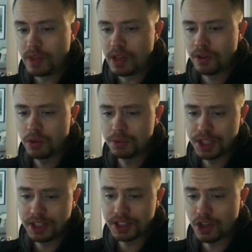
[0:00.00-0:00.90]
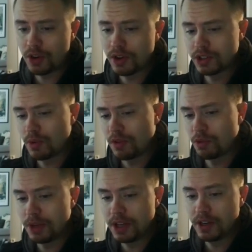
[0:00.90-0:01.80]
Group C is the hardest one for
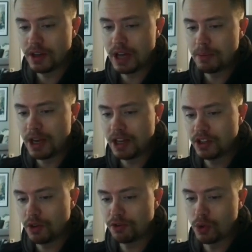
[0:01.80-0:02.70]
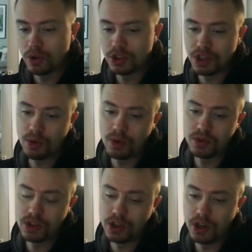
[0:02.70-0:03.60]
me. M80, of course, they
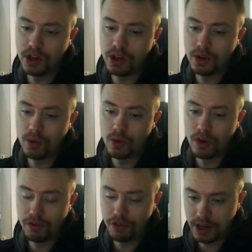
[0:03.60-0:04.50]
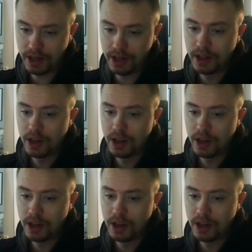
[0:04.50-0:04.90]
won't qualify,